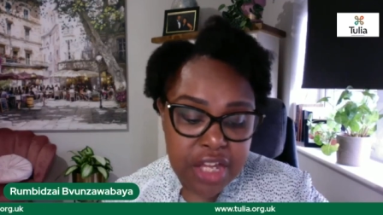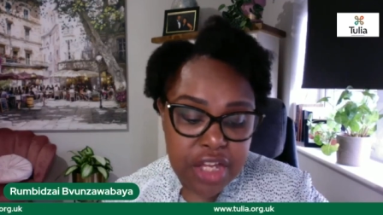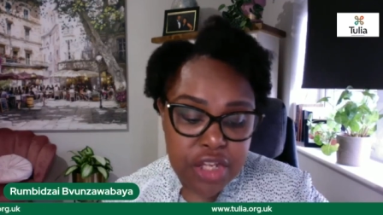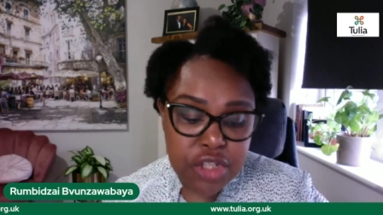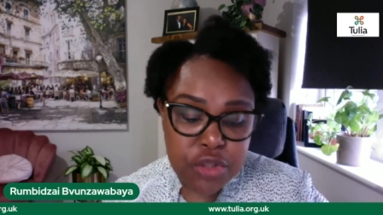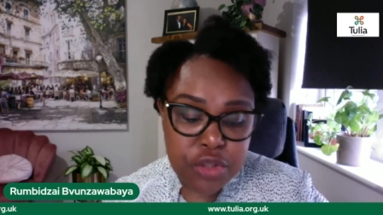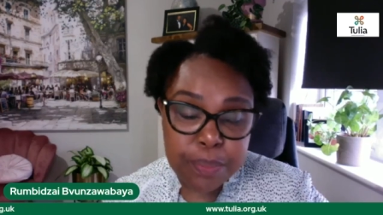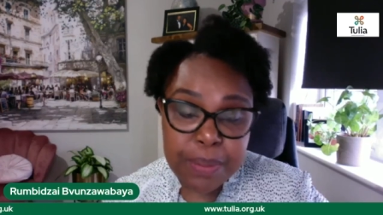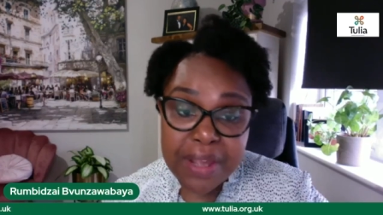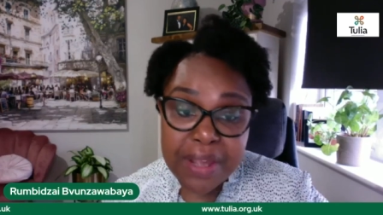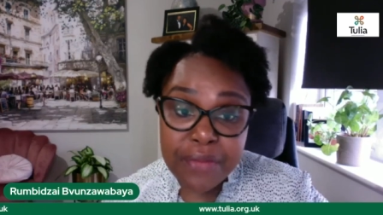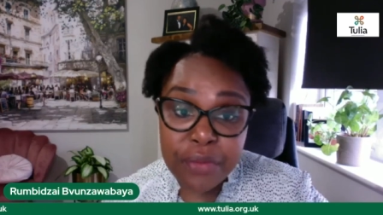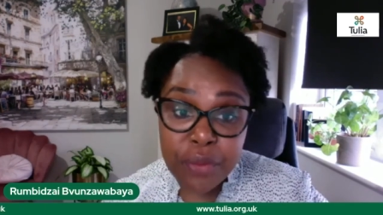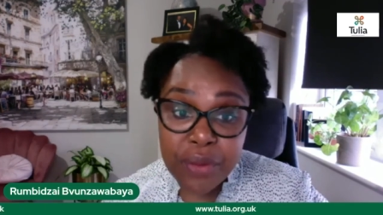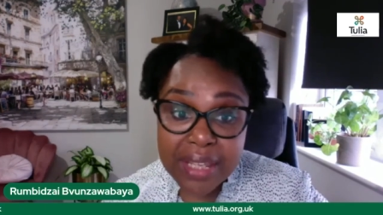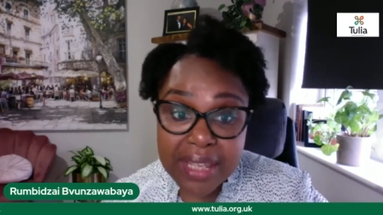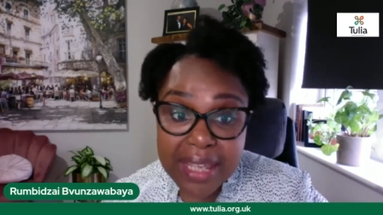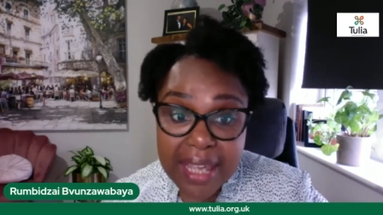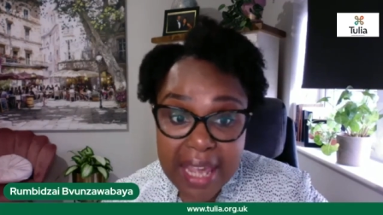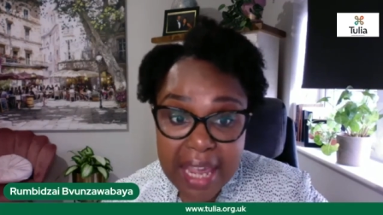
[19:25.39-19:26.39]
to pay for a
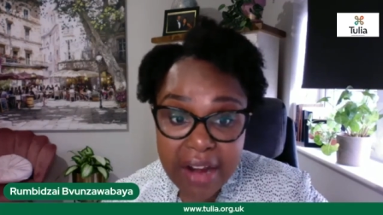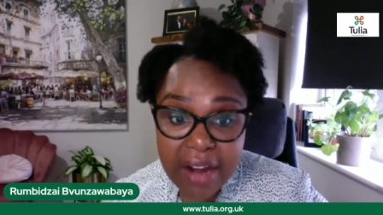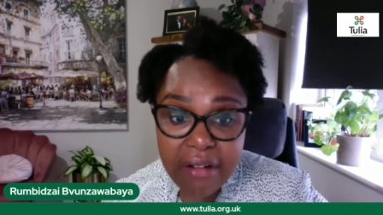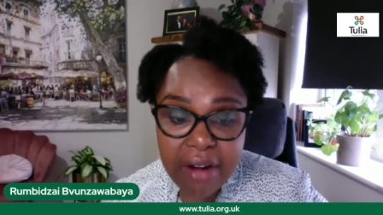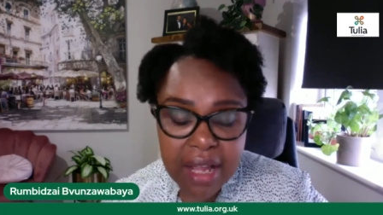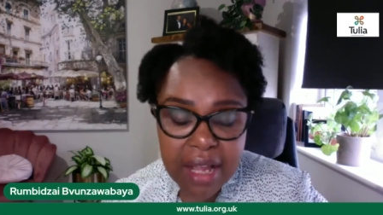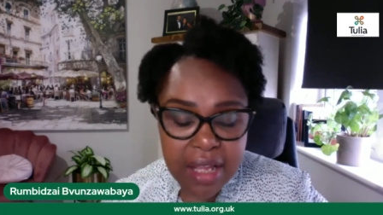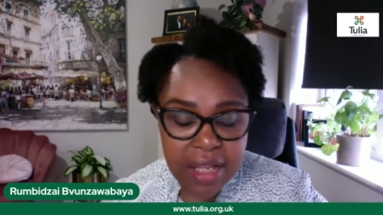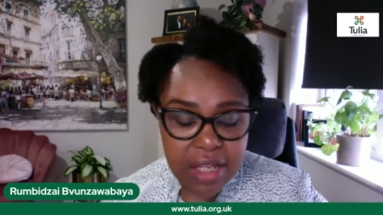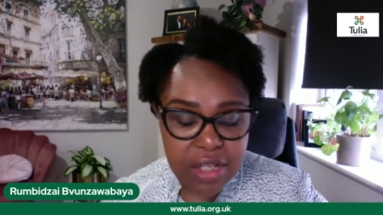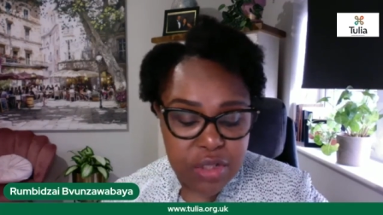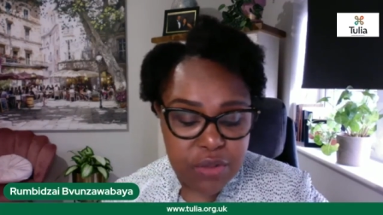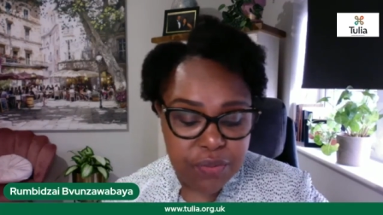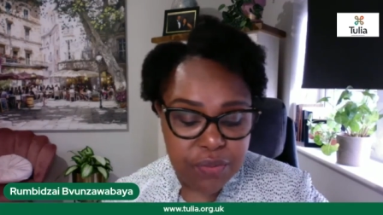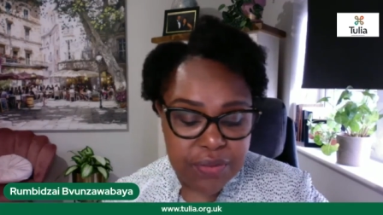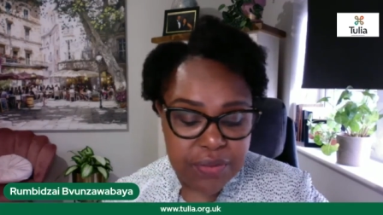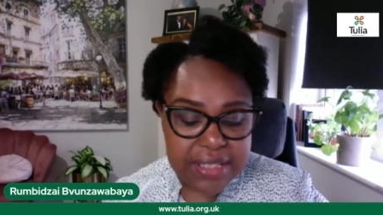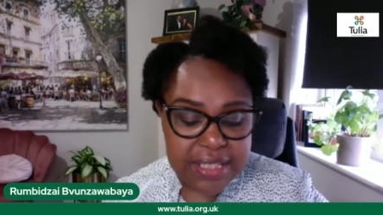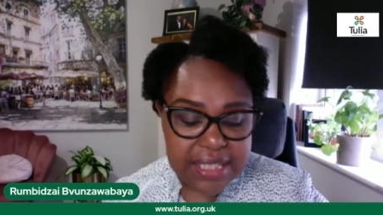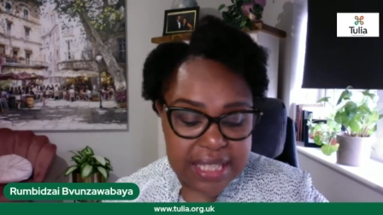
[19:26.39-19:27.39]
carer to
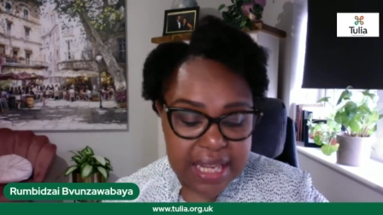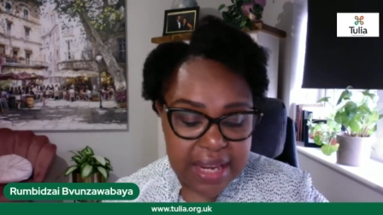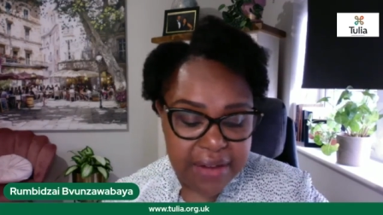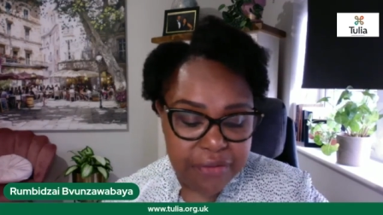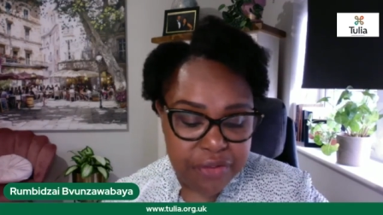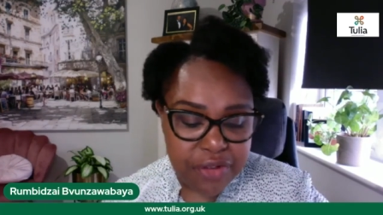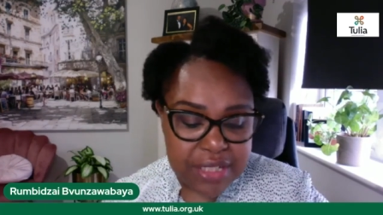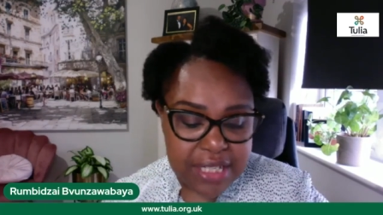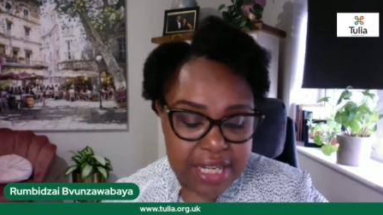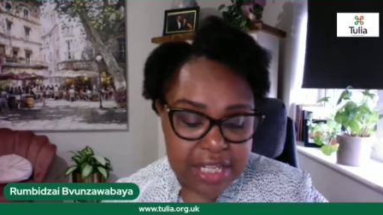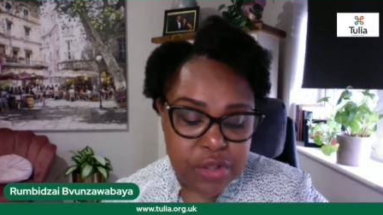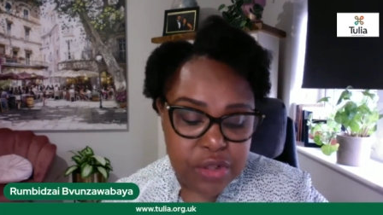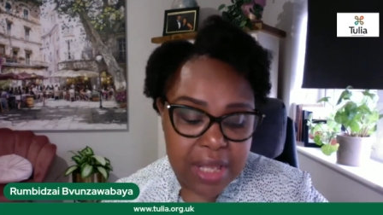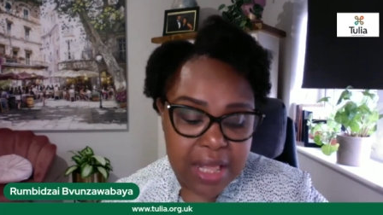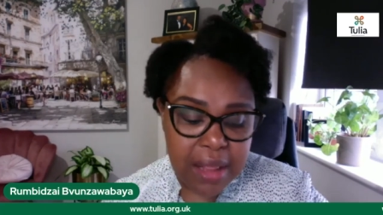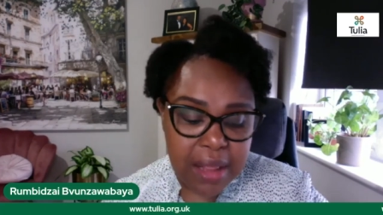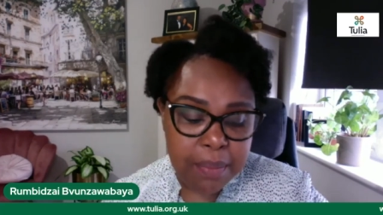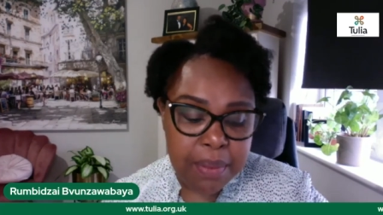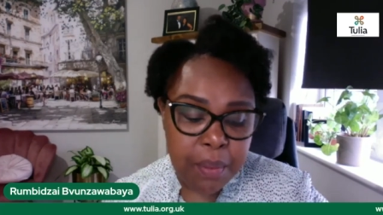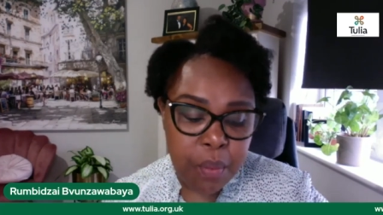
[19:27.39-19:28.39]
visit every day to
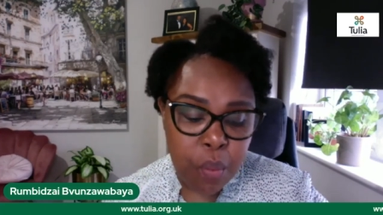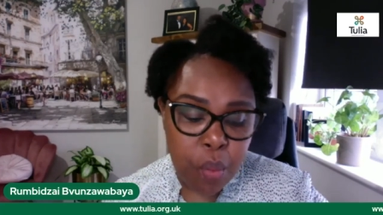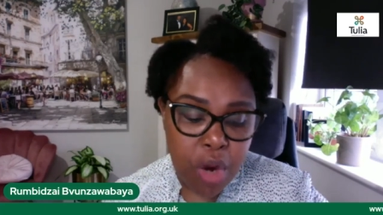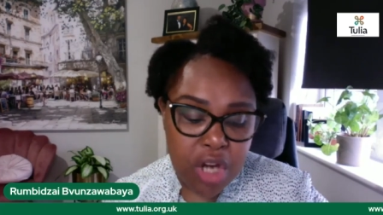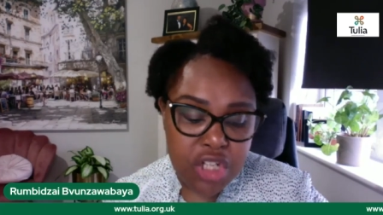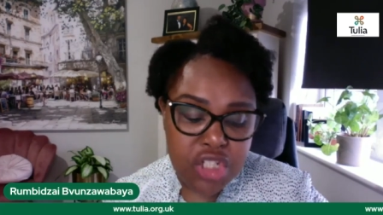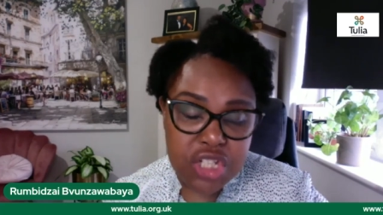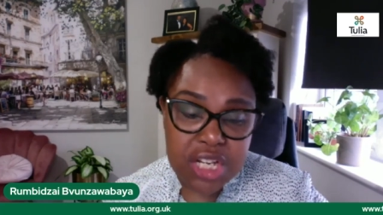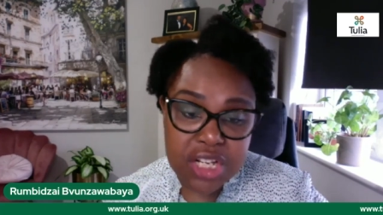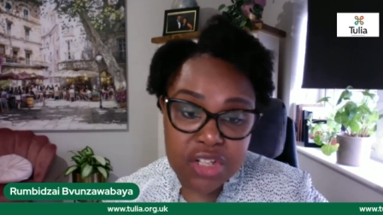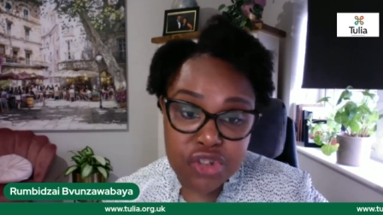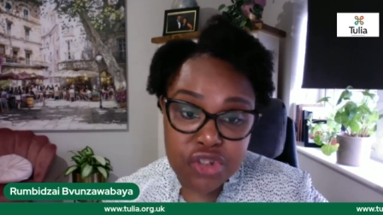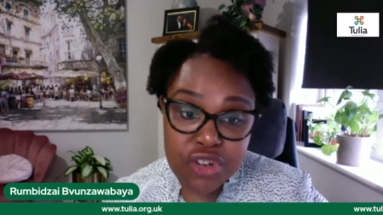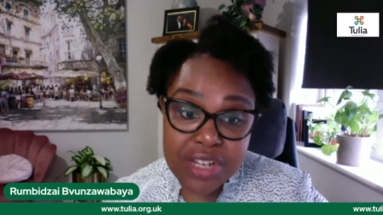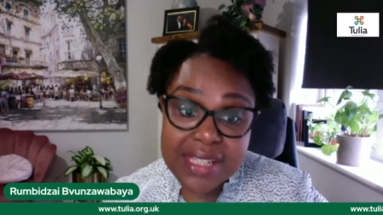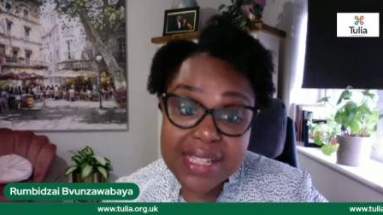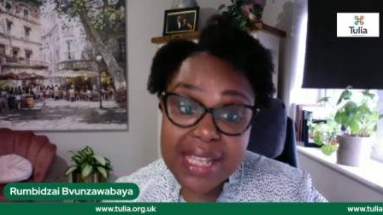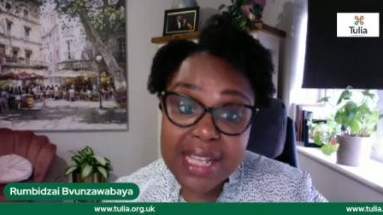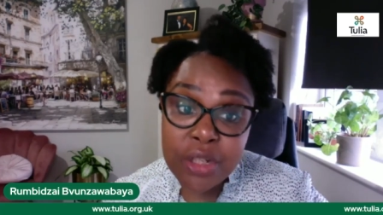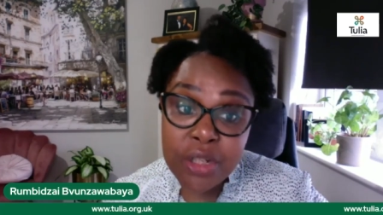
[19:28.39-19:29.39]
help him wash and
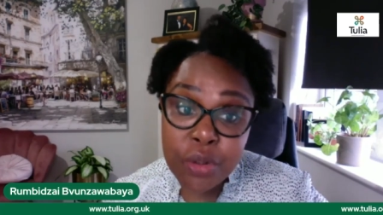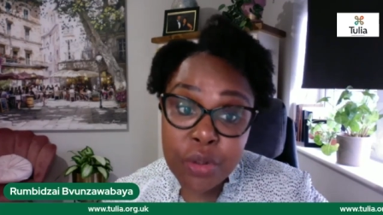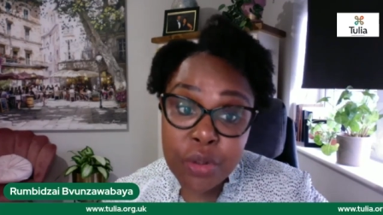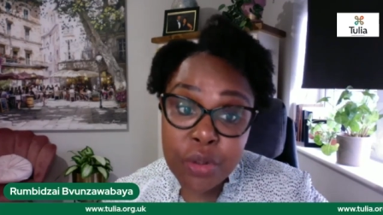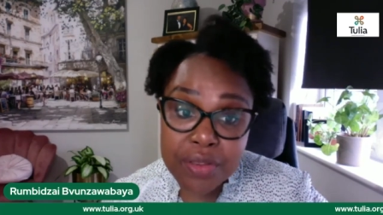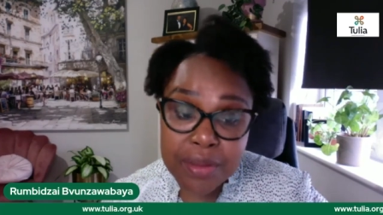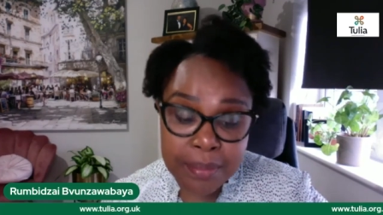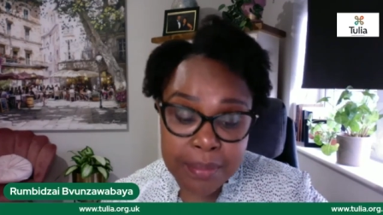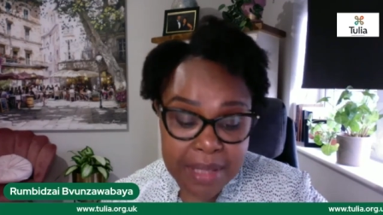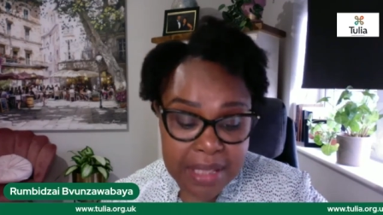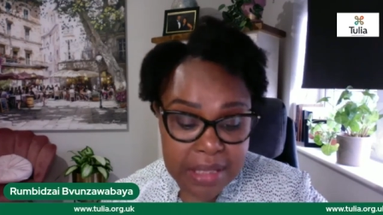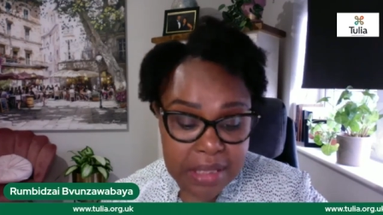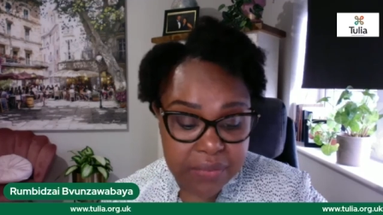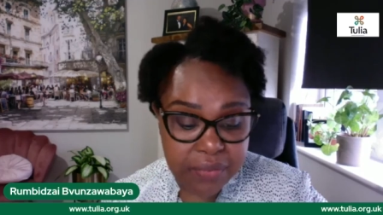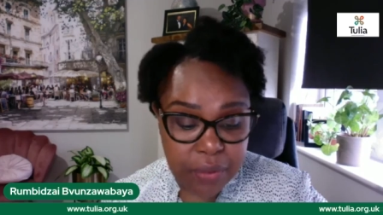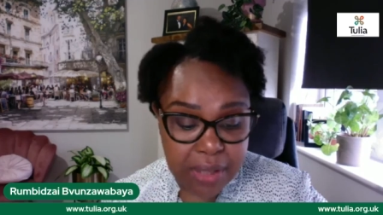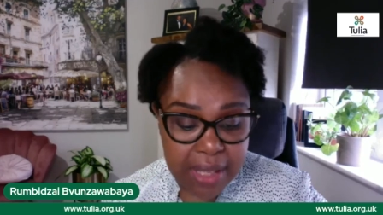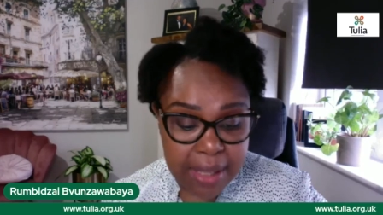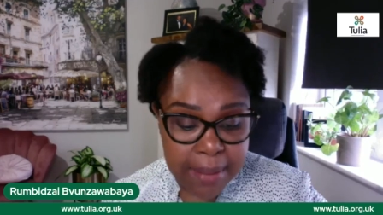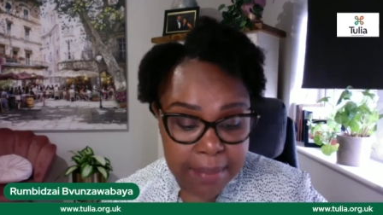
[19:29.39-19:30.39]
dress and cook the meals
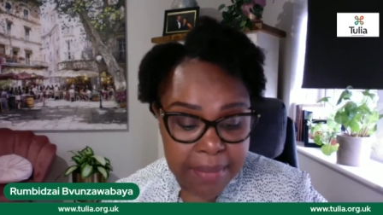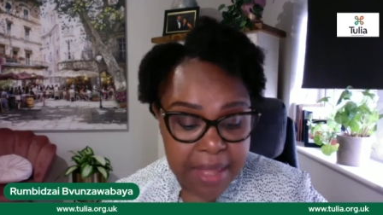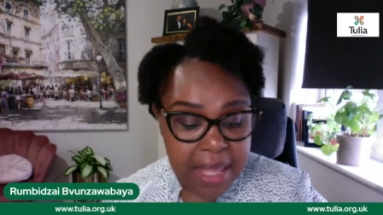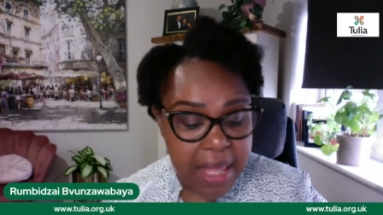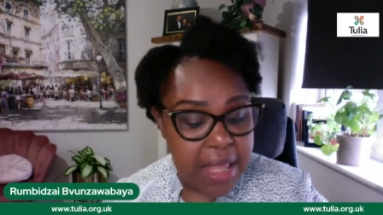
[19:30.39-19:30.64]
for him.